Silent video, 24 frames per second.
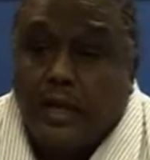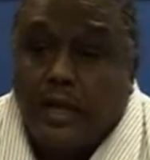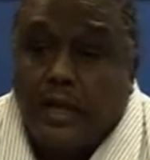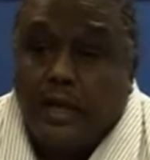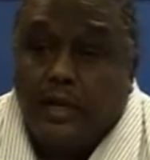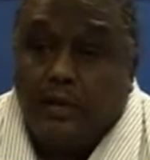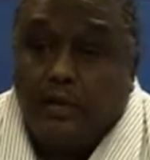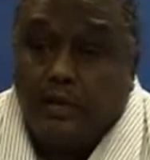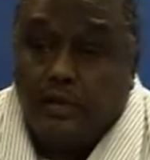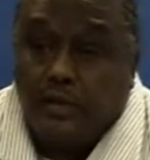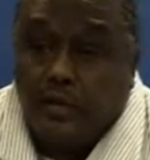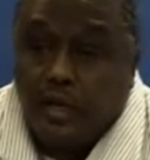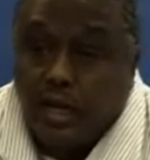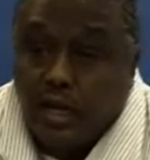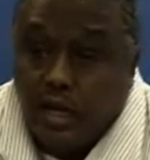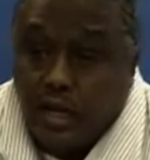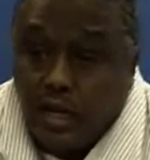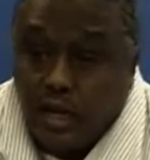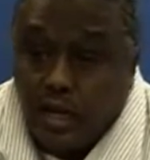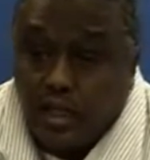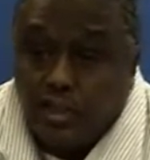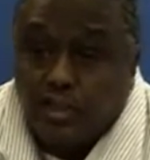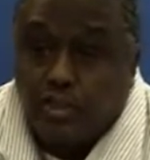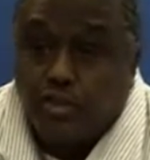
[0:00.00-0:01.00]
And
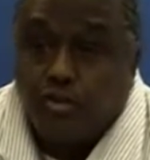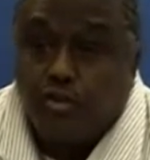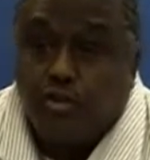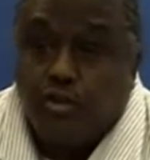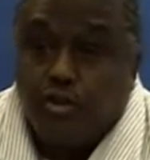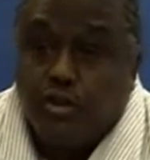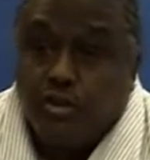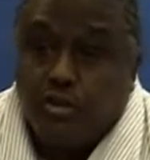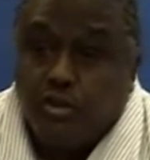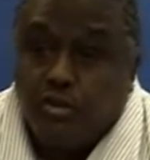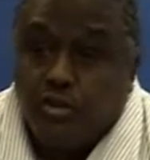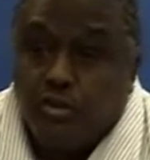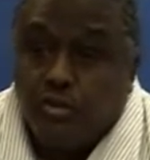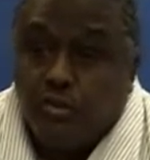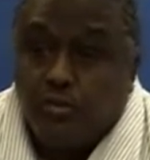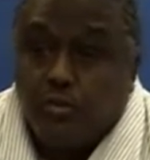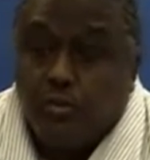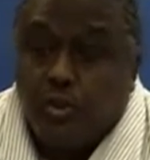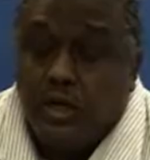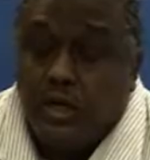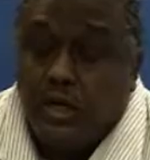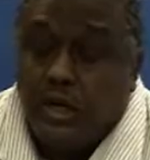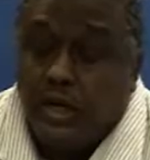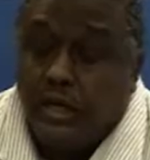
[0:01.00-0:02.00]
later on,
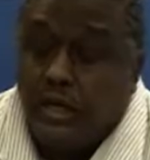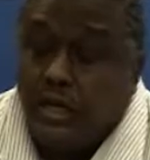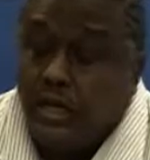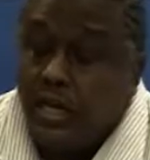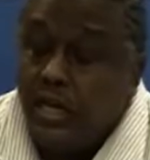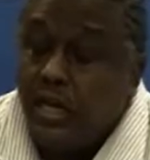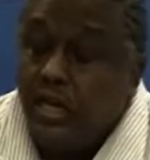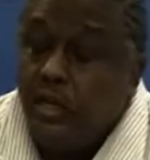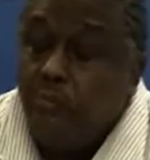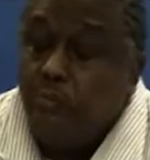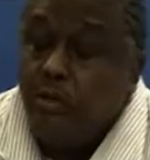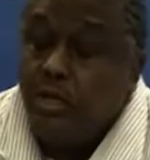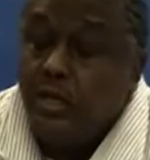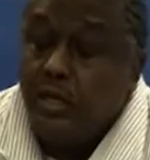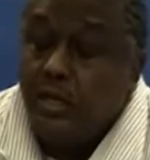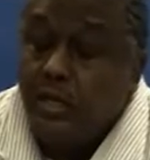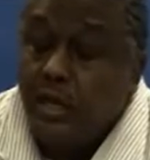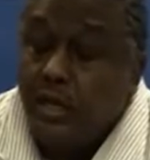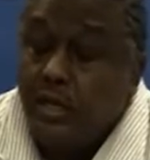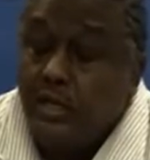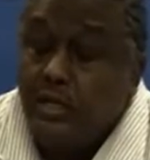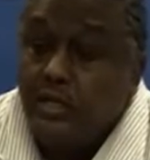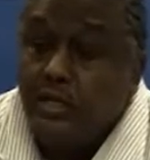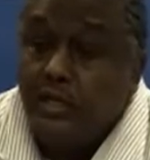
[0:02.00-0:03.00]
when I came in
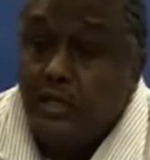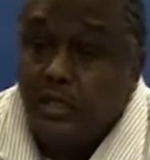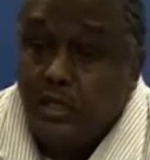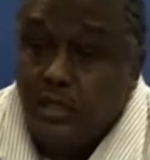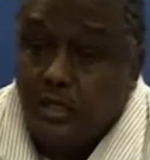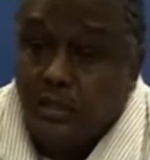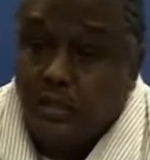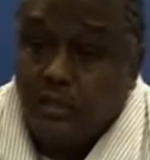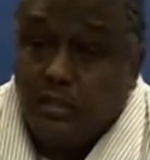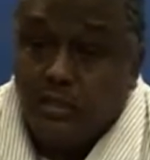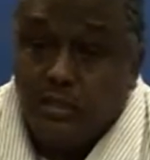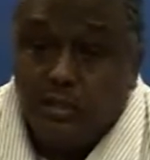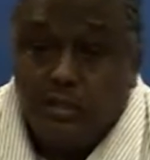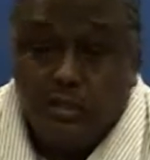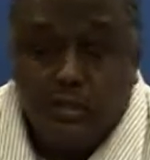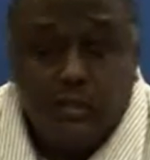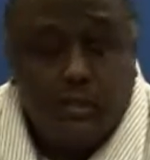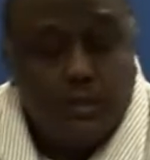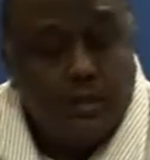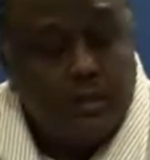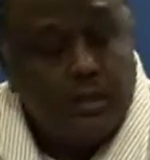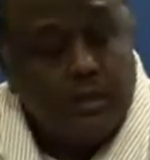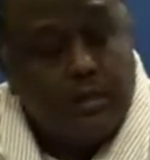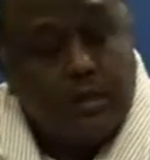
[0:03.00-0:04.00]

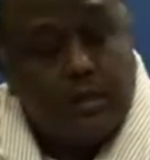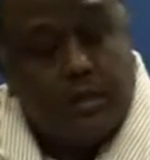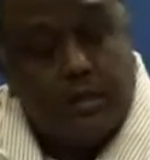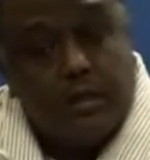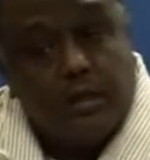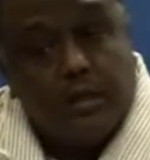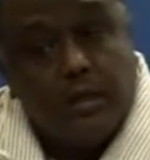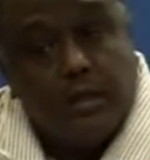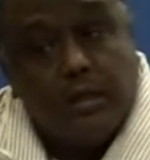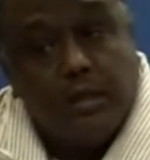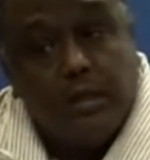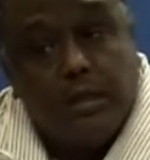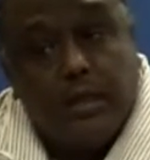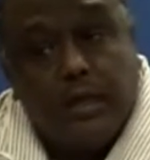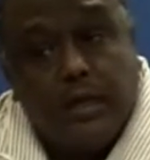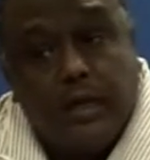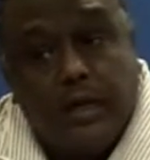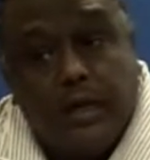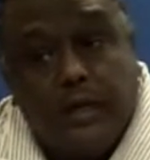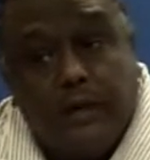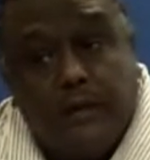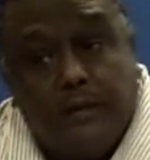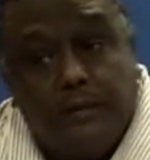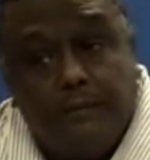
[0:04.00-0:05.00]

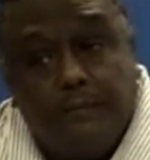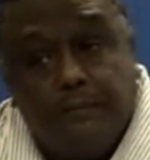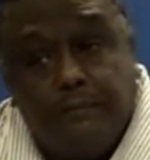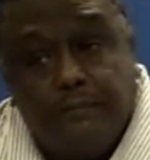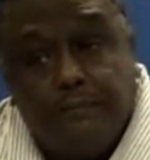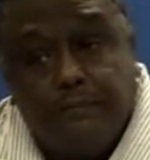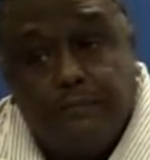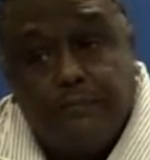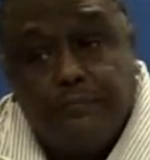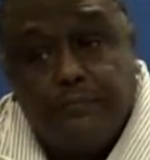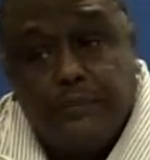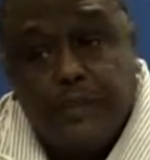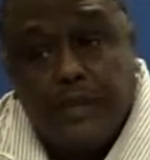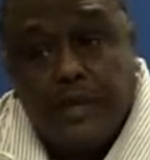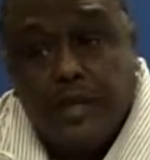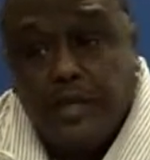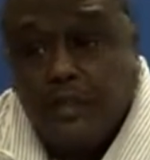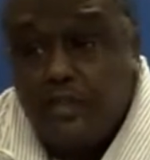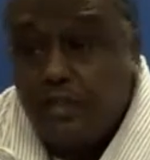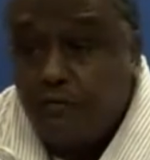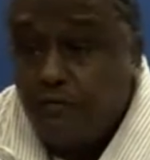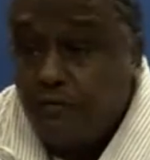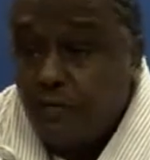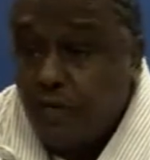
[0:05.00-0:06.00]

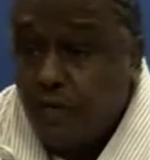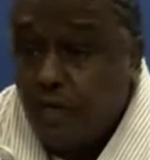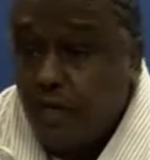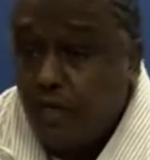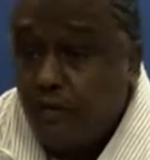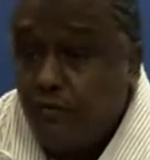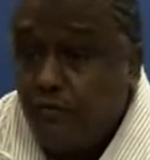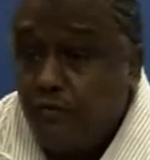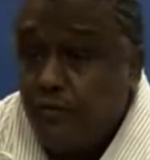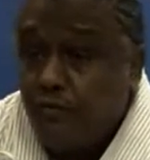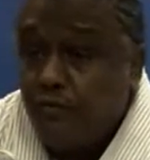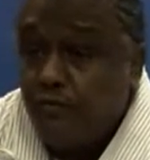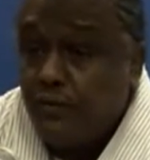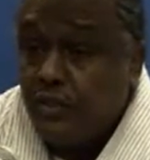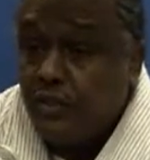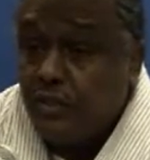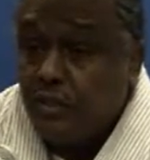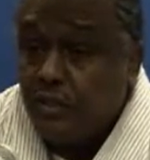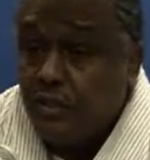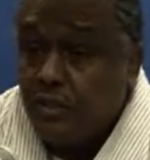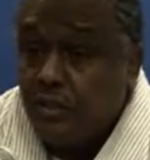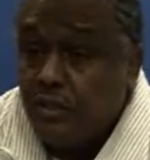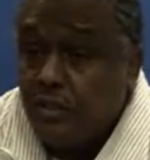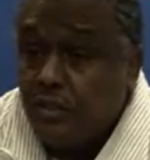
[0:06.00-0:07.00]
1985 to
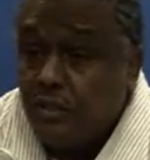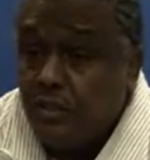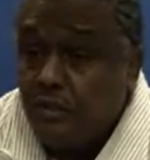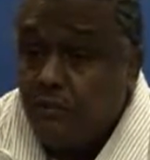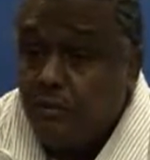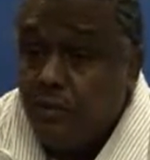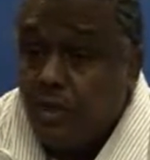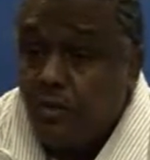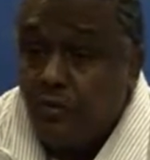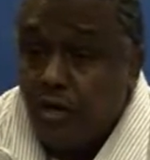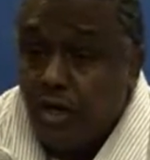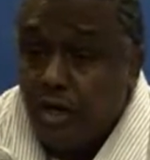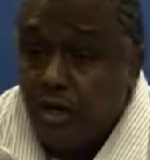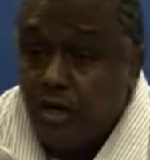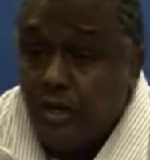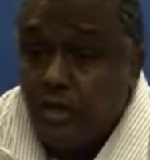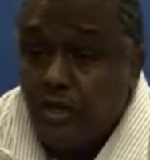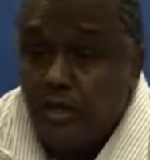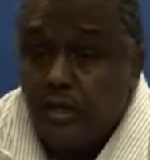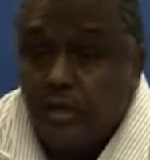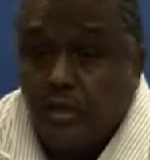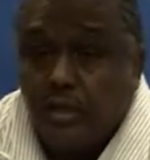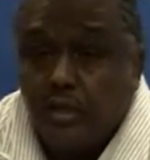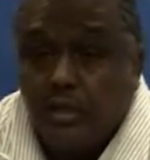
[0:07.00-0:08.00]
visit
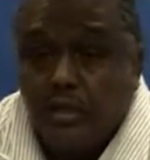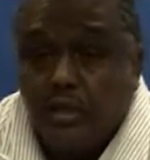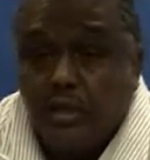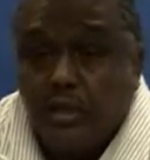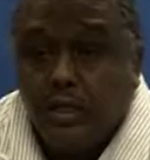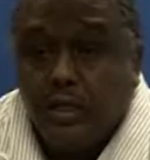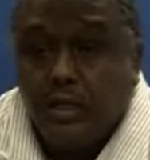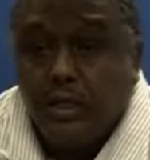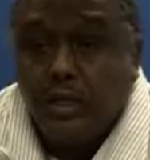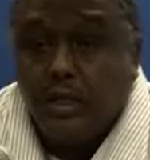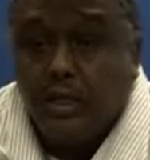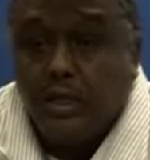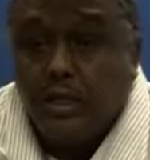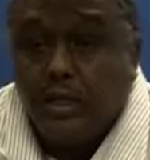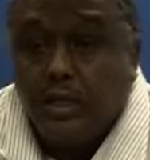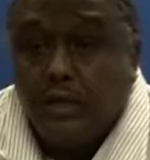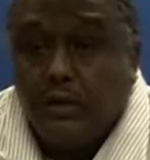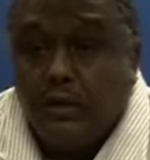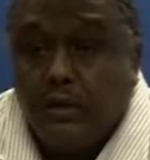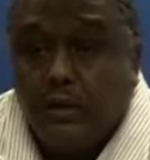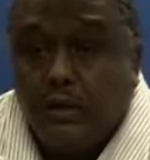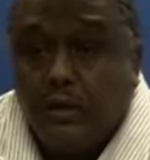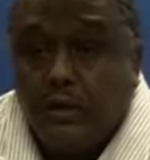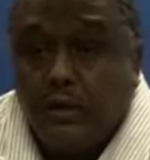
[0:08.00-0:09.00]
Bahrain,
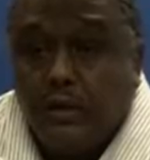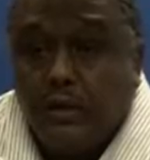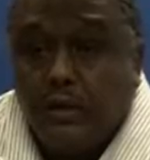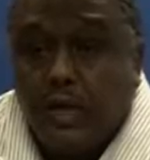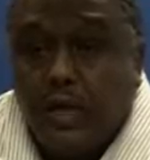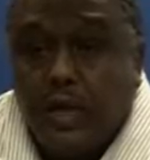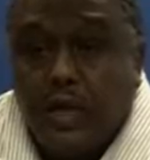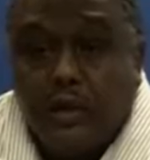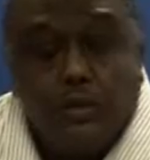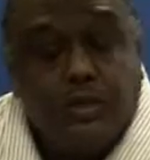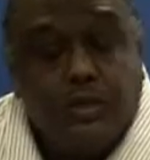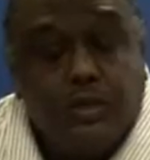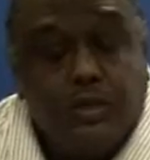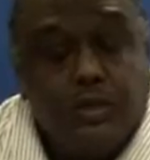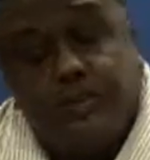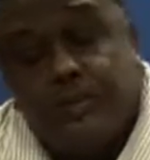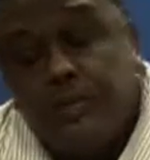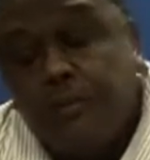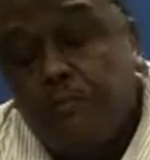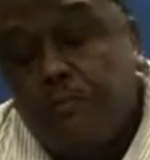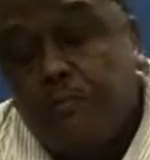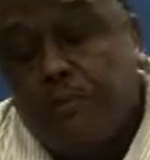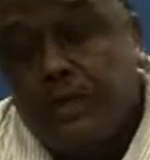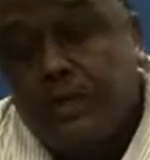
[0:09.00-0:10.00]
I was
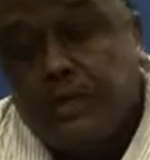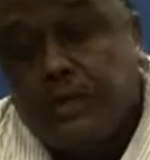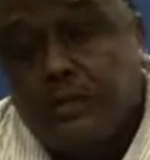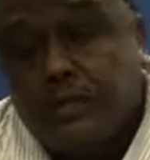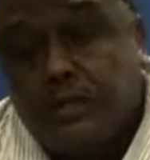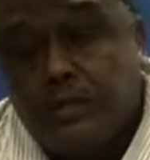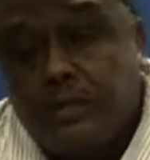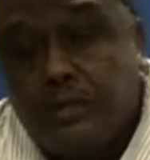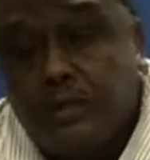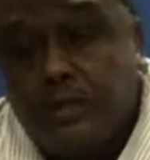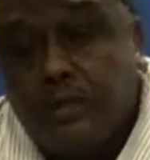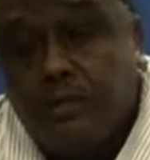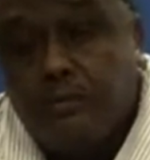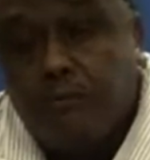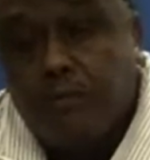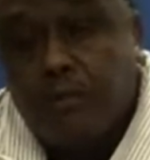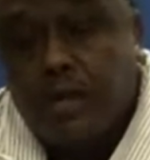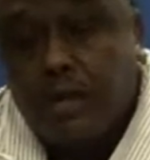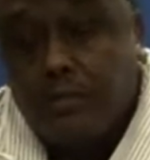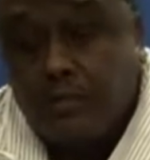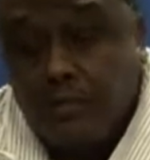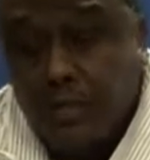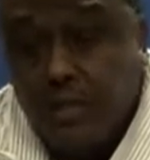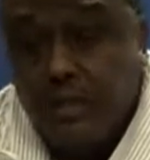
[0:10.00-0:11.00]
very impressed
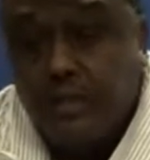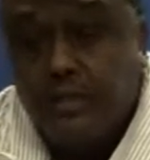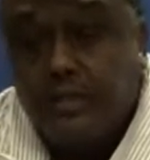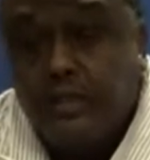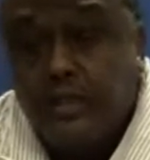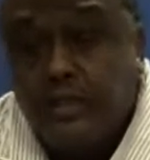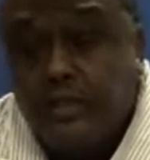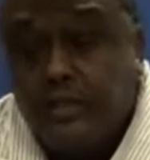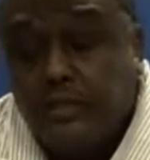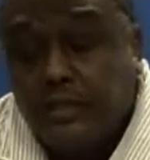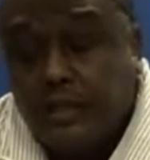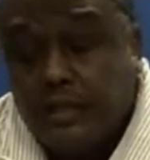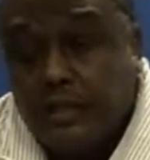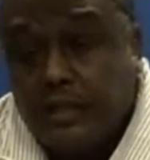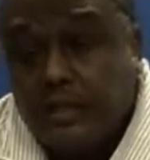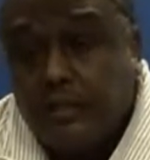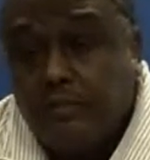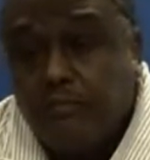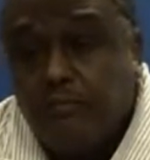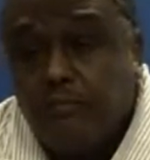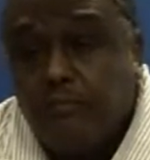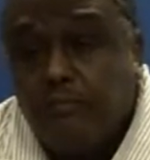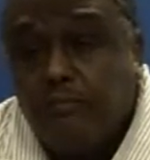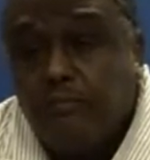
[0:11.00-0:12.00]
by things at the
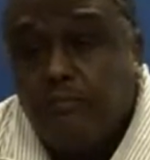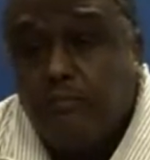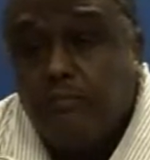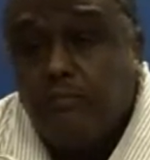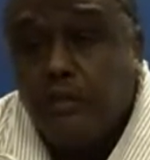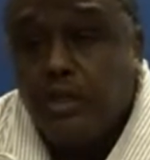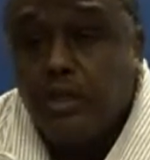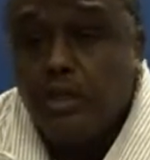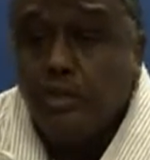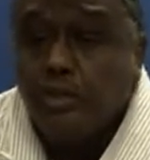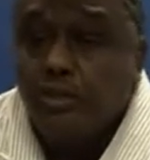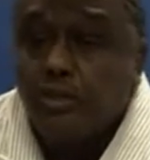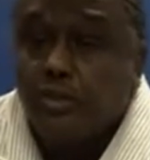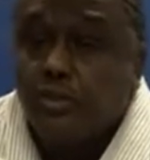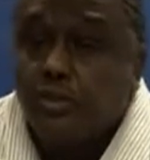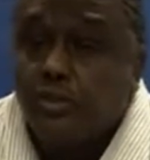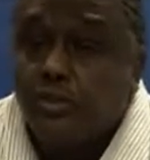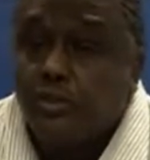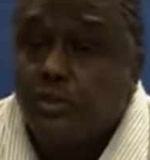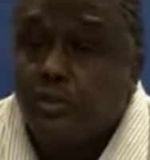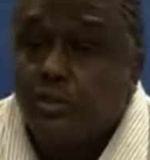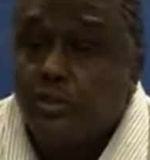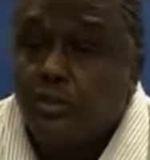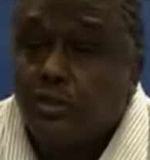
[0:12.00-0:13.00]
time,
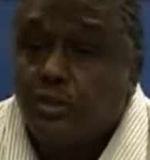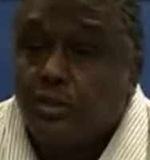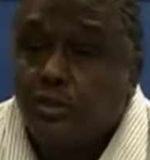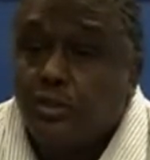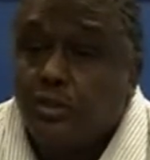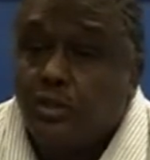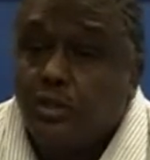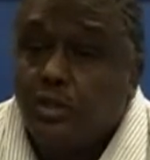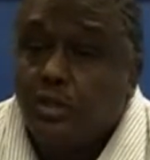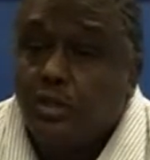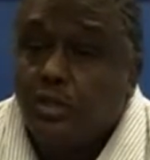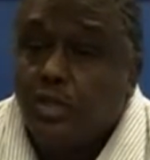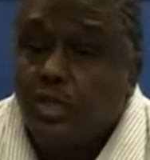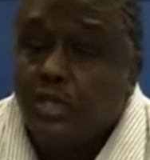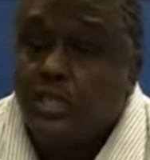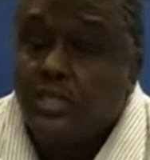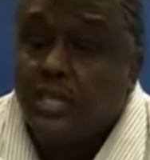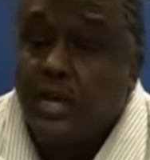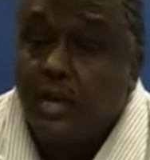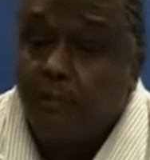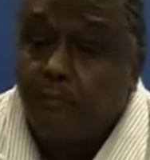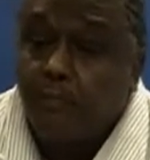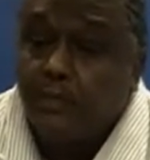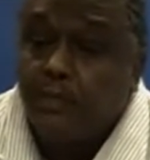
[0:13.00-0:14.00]
because
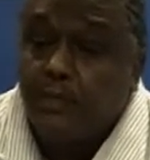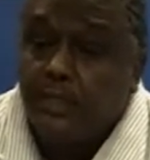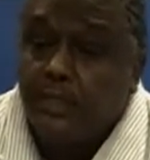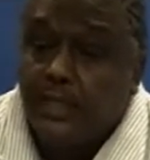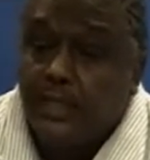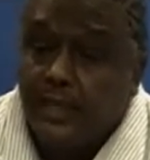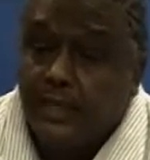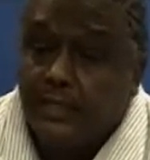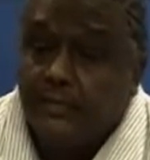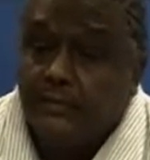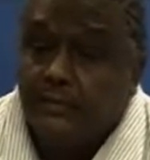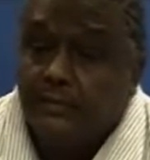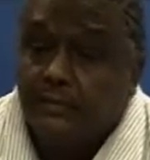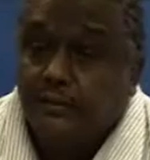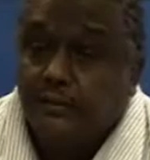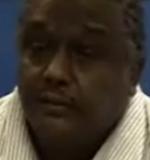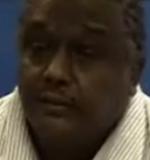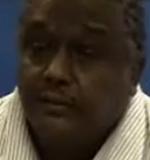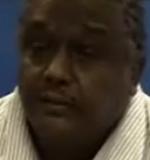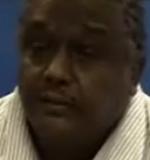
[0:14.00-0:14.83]
it happened that